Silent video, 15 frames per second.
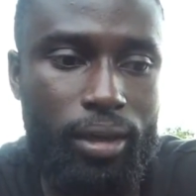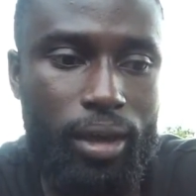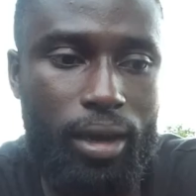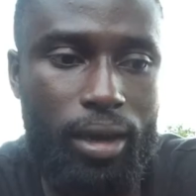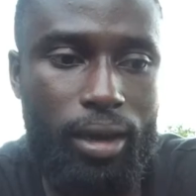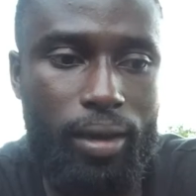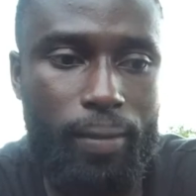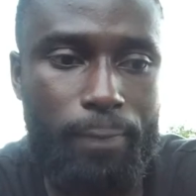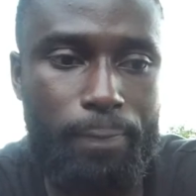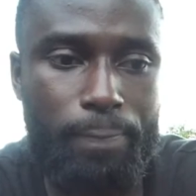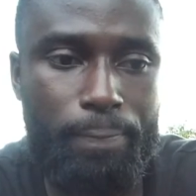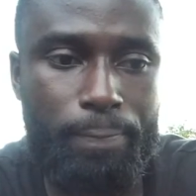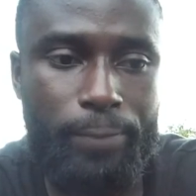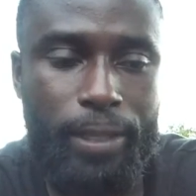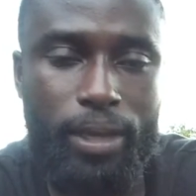um,
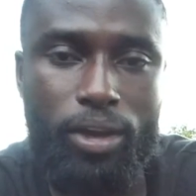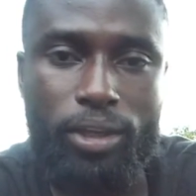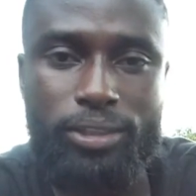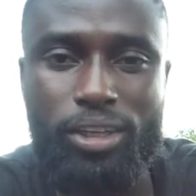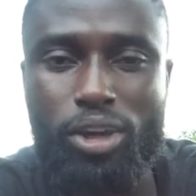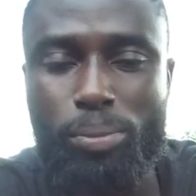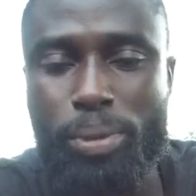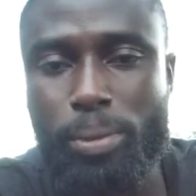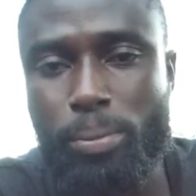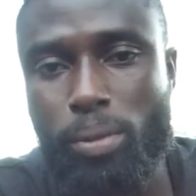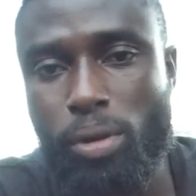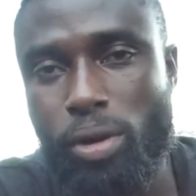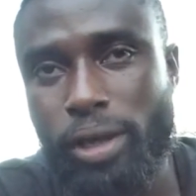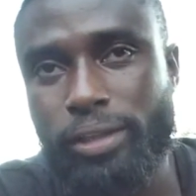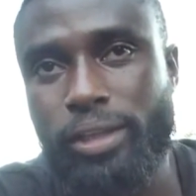they cost a little bit
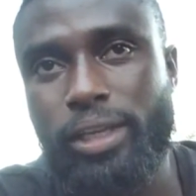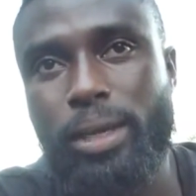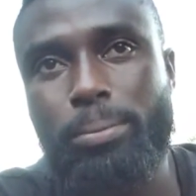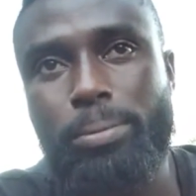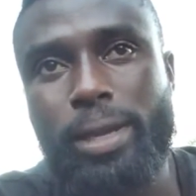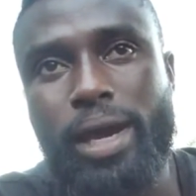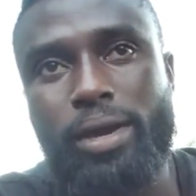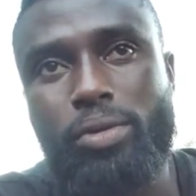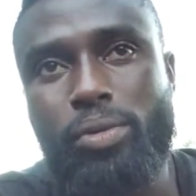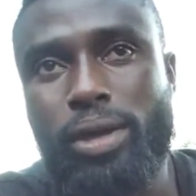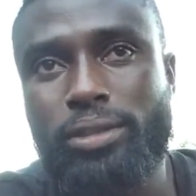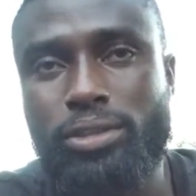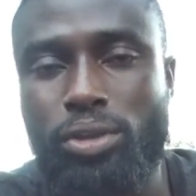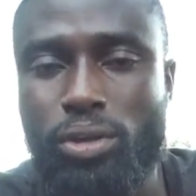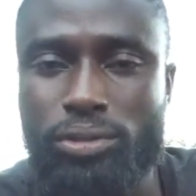more. I think the black
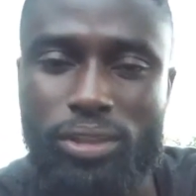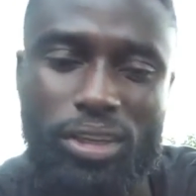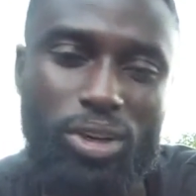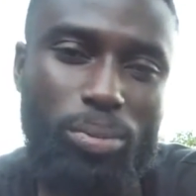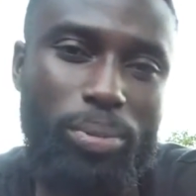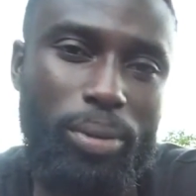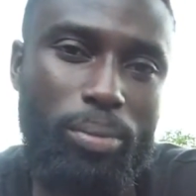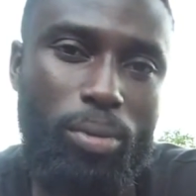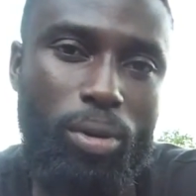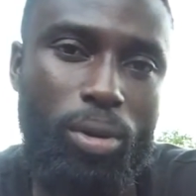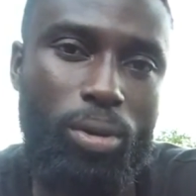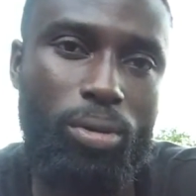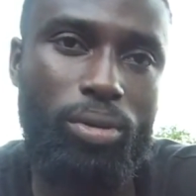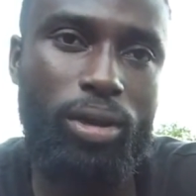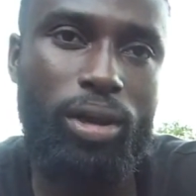ones cost a little bit
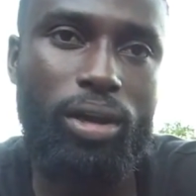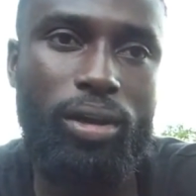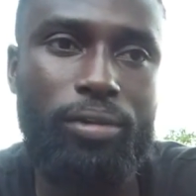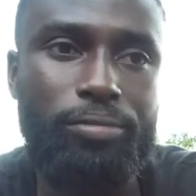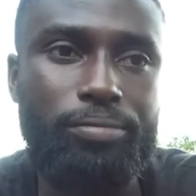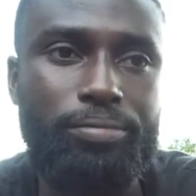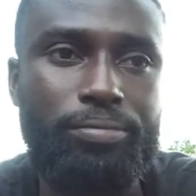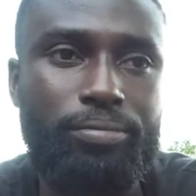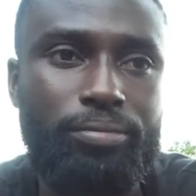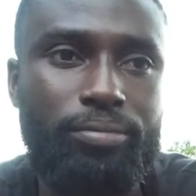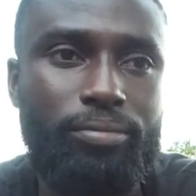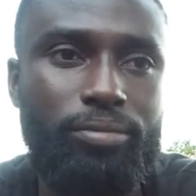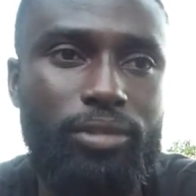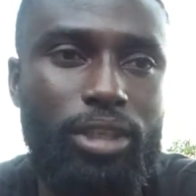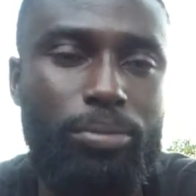more. Um,
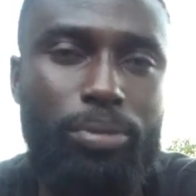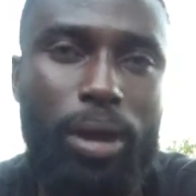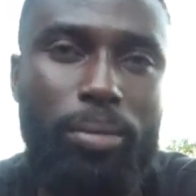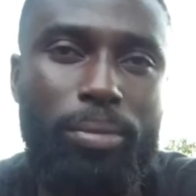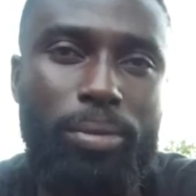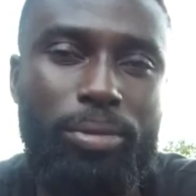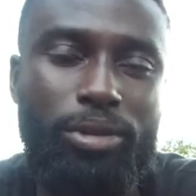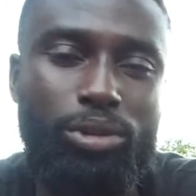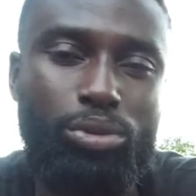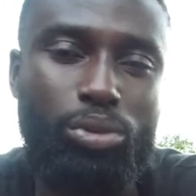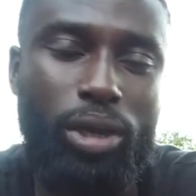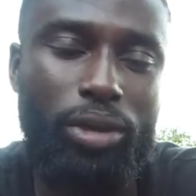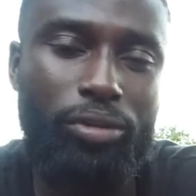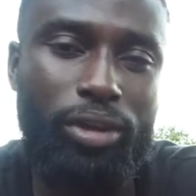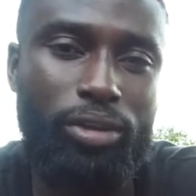they probably maybe
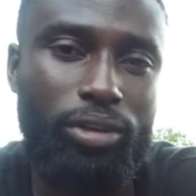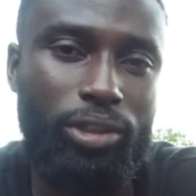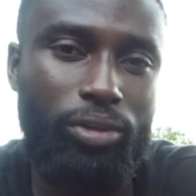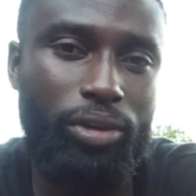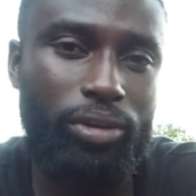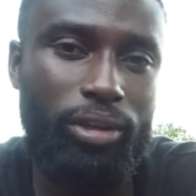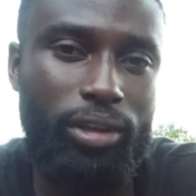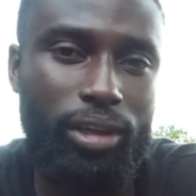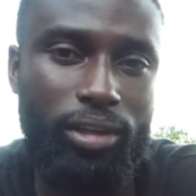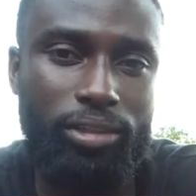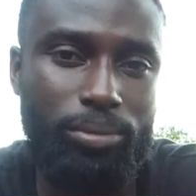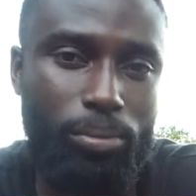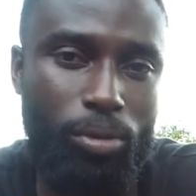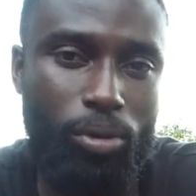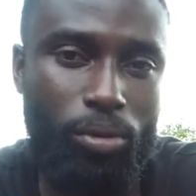200 or 300
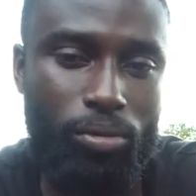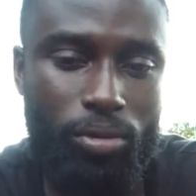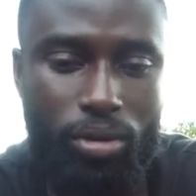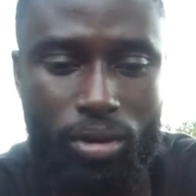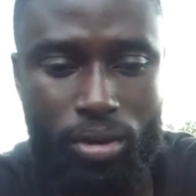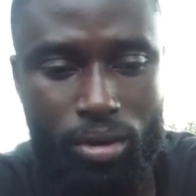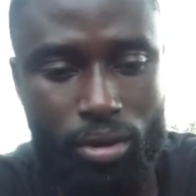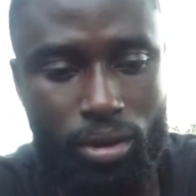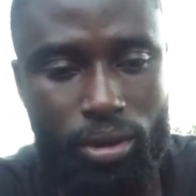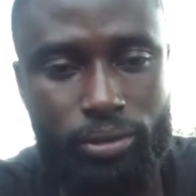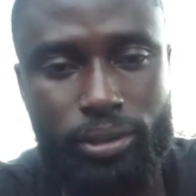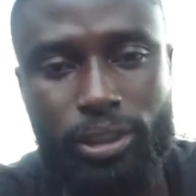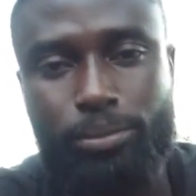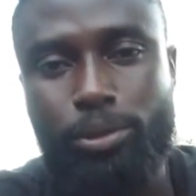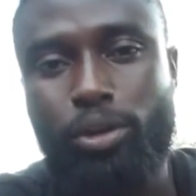dollars more,
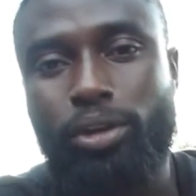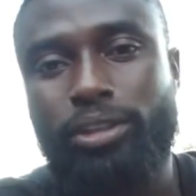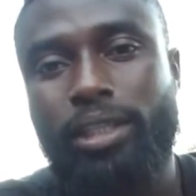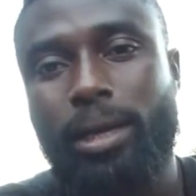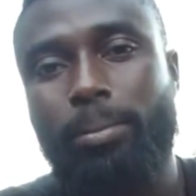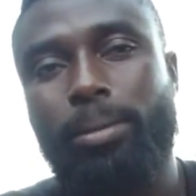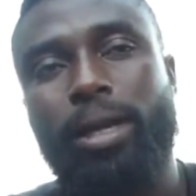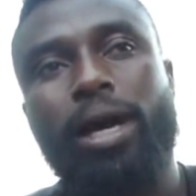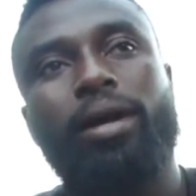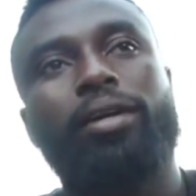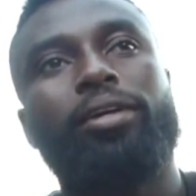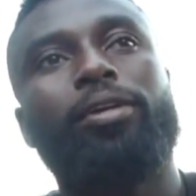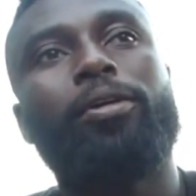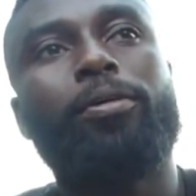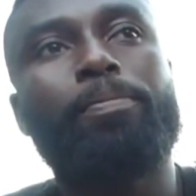just because they are
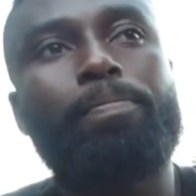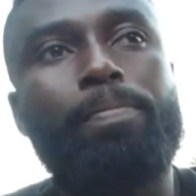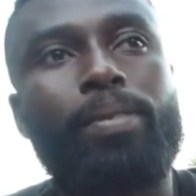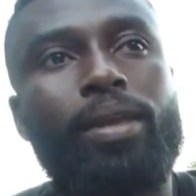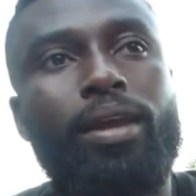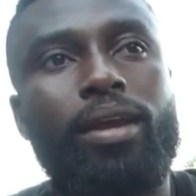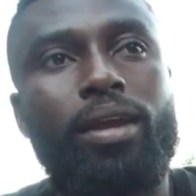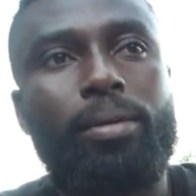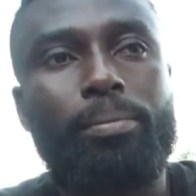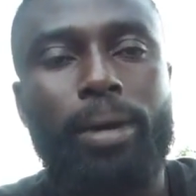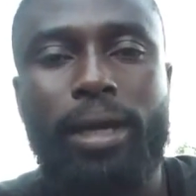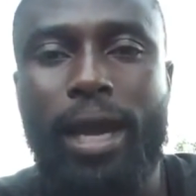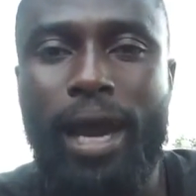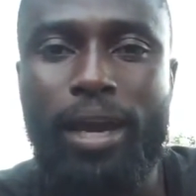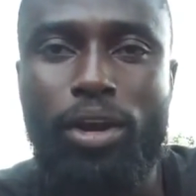black, you know.
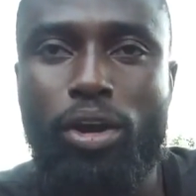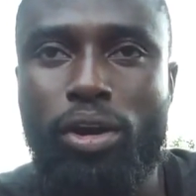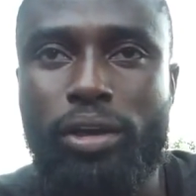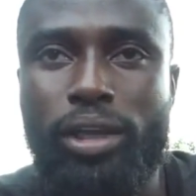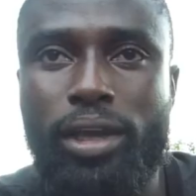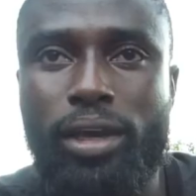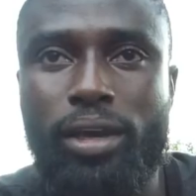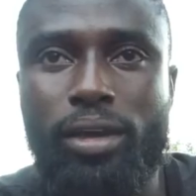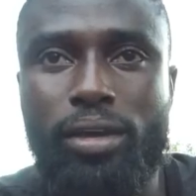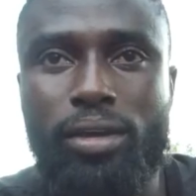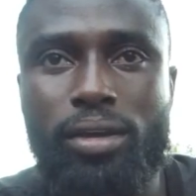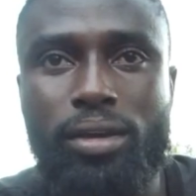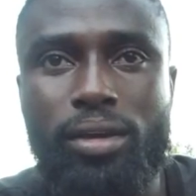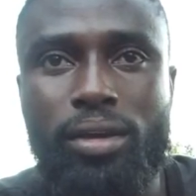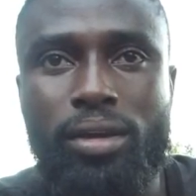But I got the
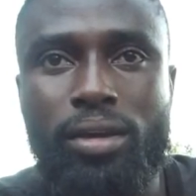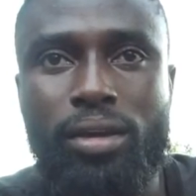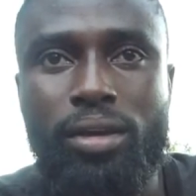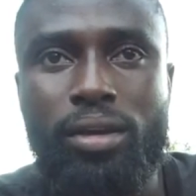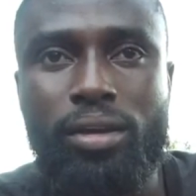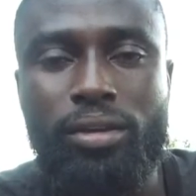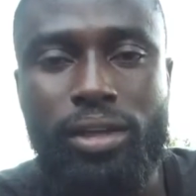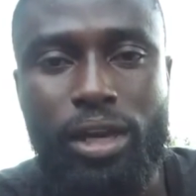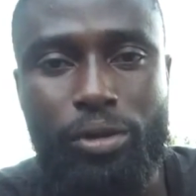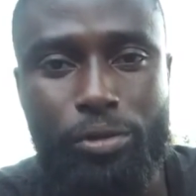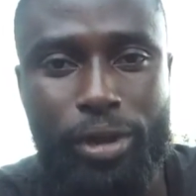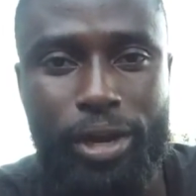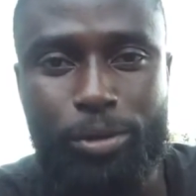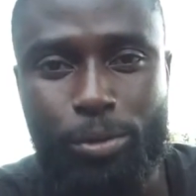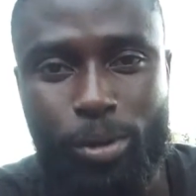the
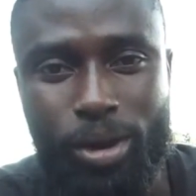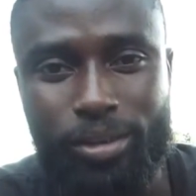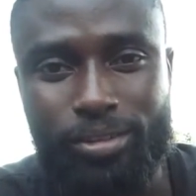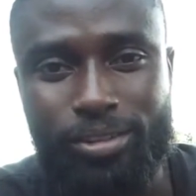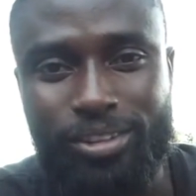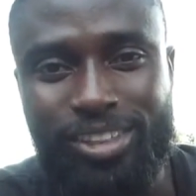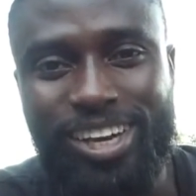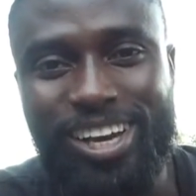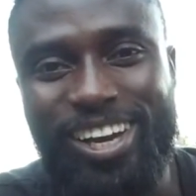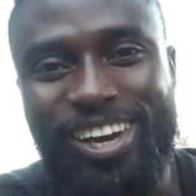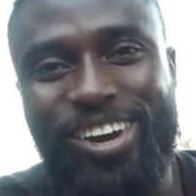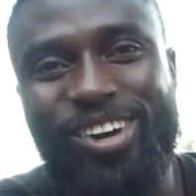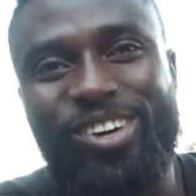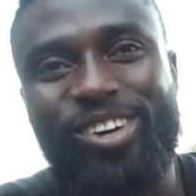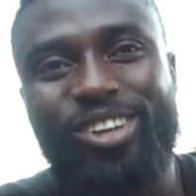red ones, you
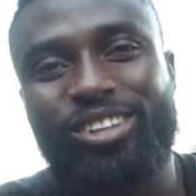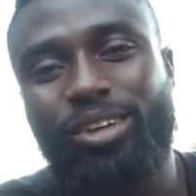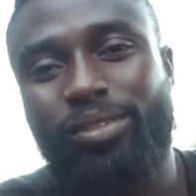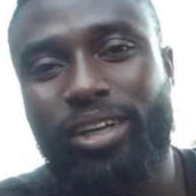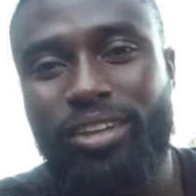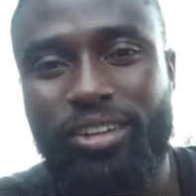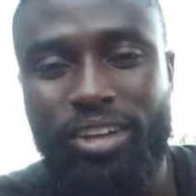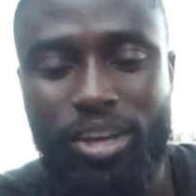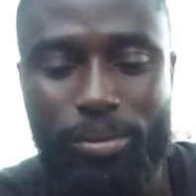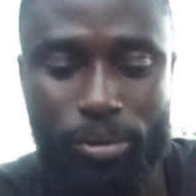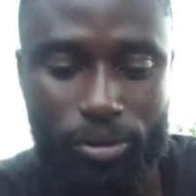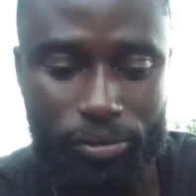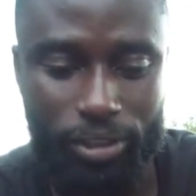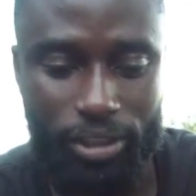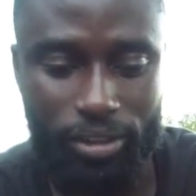know, because of the theme
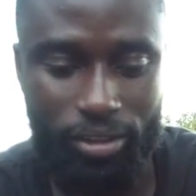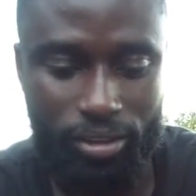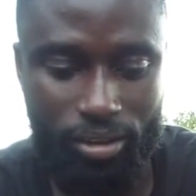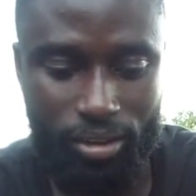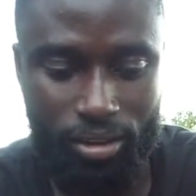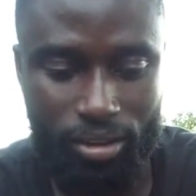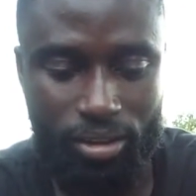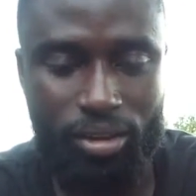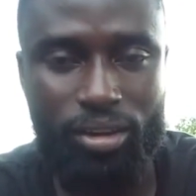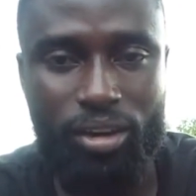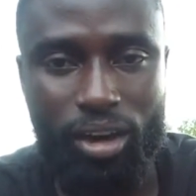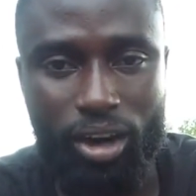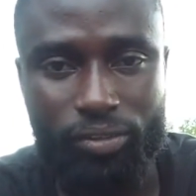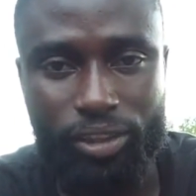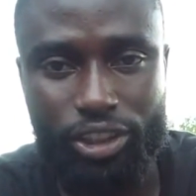of the
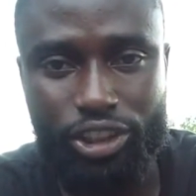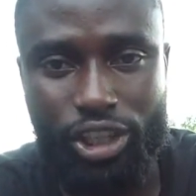of the